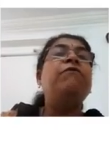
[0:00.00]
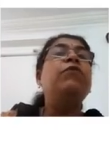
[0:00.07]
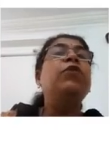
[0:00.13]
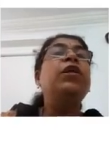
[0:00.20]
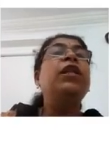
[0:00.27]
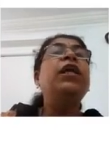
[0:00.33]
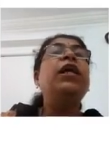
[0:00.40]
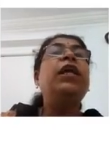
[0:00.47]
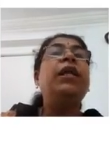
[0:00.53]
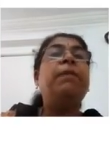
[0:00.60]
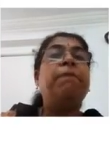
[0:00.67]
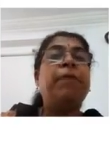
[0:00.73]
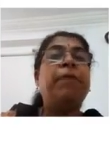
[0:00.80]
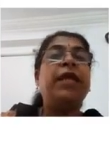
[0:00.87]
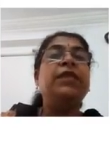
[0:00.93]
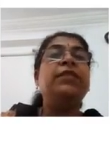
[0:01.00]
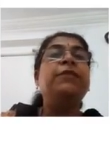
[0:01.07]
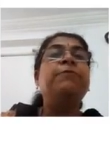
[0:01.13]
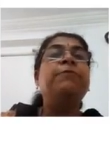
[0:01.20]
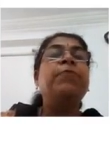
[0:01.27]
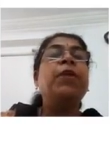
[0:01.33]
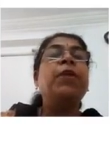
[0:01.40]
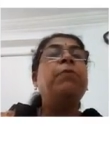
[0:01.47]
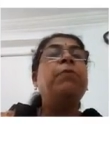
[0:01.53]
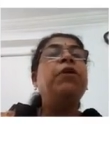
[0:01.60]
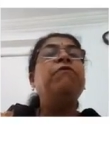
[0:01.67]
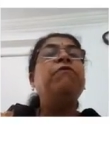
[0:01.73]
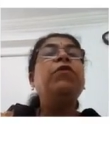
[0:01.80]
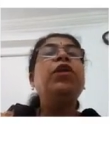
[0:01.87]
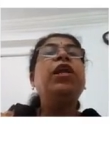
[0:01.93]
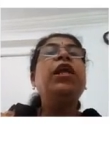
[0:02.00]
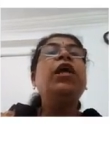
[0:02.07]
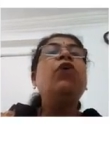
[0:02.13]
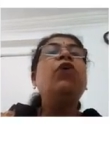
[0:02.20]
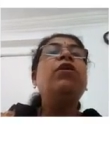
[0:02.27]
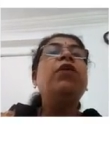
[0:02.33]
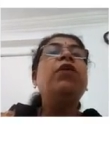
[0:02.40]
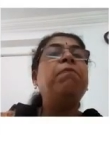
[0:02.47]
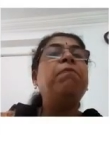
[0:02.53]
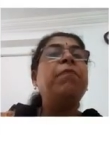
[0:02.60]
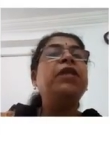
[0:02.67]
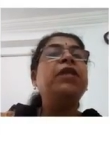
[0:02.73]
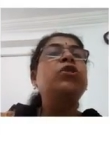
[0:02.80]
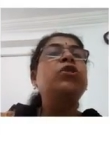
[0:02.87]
you will click replace. But if you will click on replace